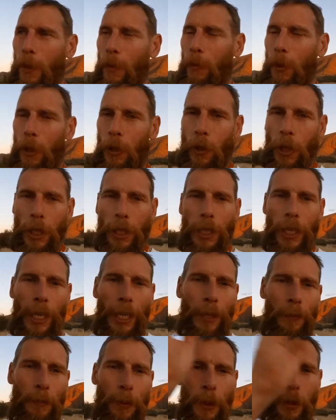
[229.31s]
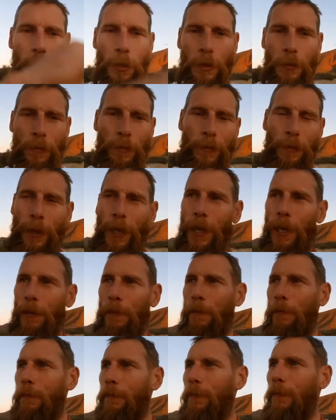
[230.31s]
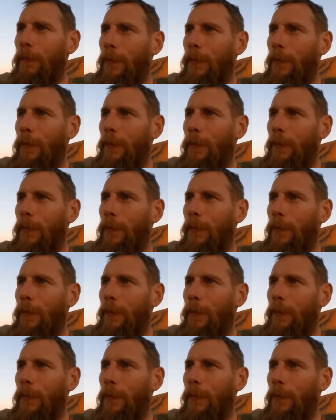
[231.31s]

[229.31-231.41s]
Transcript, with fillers: We got in late because of um,